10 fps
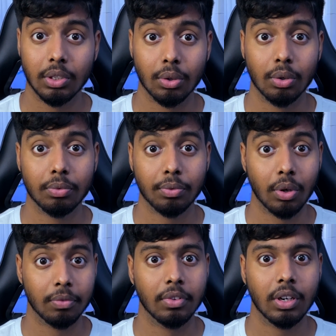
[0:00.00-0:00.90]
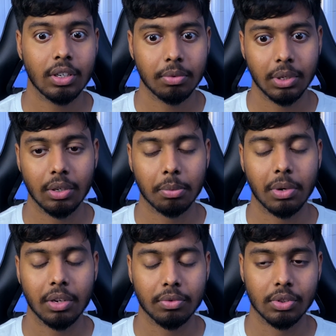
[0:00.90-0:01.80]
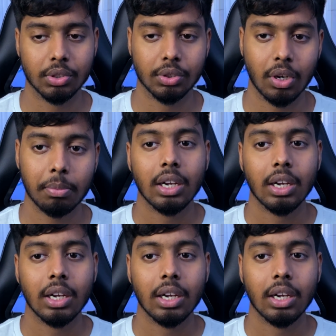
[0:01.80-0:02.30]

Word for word: you know, for work, when you're applying for a job,